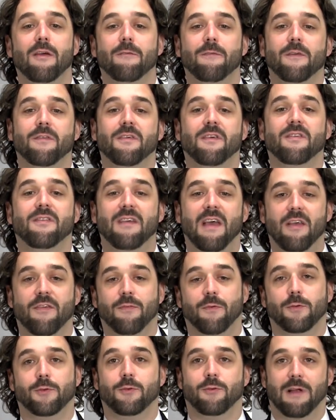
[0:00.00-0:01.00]
for
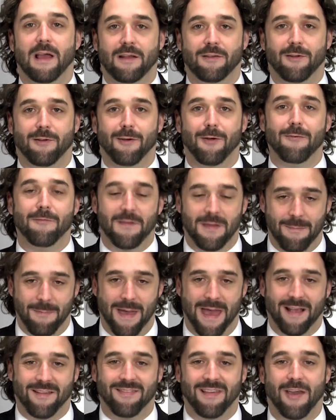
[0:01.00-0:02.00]
successful direct
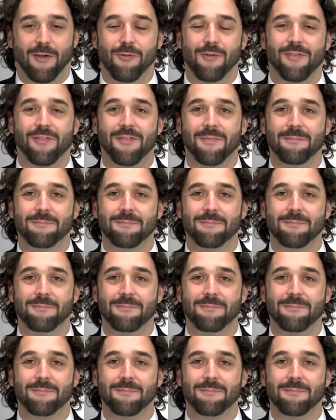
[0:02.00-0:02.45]
neurofeedback sessions.